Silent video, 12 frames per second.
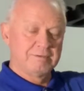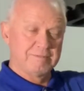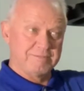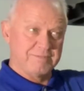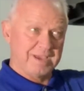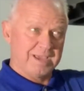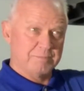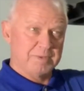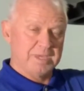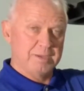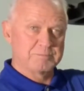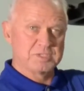5
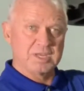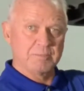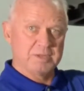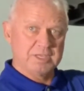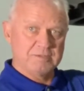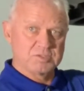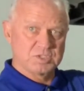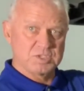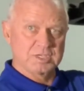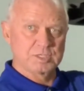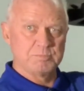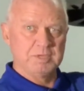beeps, and I believe
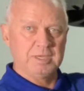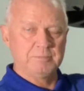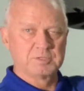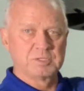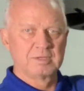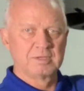6 beeps.